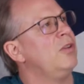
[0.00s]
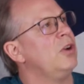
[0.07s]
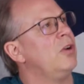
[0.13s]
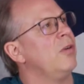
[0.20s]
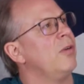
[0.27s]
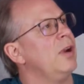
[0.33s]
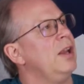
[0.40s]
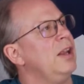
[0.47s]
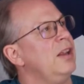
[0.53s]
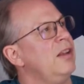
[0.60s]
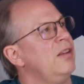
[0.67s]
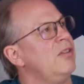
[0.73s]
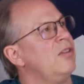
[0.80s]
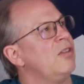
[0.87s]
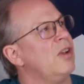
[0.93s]

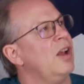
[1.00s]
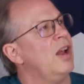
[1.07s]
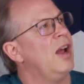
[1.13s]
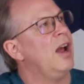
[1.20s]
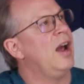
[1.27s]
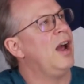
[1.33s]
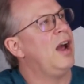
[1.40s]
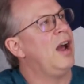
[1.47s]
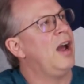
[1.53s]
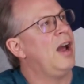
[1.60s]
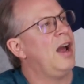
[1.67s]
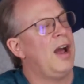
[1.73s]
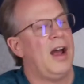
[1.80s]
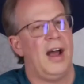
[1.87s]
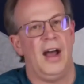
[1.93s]
degrees,
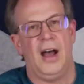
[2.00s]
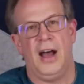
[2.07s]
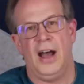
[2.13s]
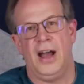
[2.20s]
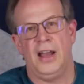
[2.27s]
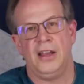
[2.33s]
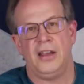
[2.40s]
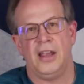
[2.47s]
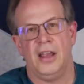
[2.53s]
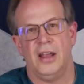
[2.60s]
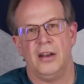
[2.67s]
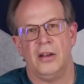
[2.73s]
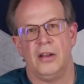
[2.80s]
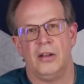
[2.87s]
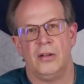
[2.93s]
I
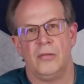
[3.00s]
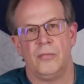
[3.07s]
can